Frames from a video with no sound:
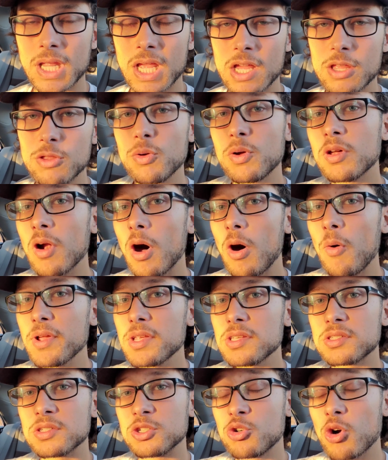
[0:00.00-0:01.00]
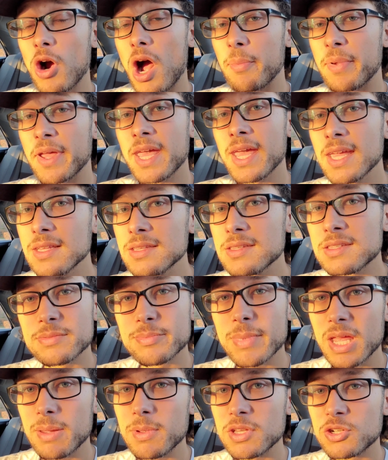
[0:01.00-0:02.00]
You can always drop hints,
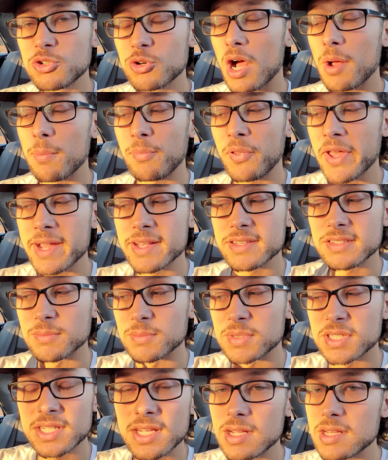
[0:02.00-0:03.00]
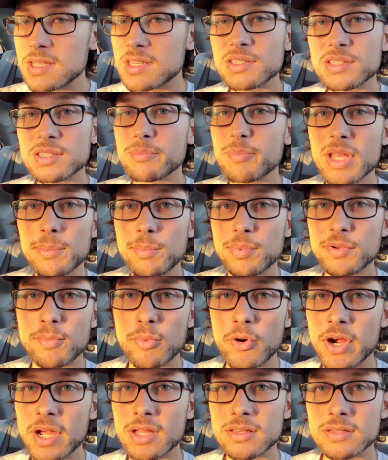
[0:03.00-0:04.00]
maybe plant some seeds in some people's
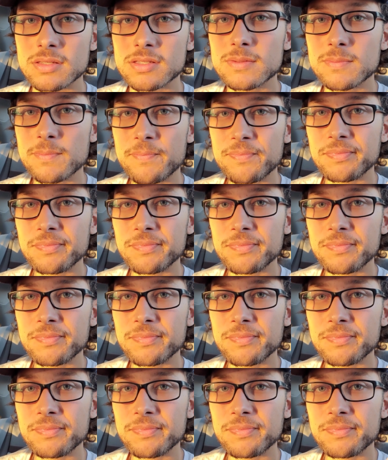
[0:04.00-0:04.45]
brains.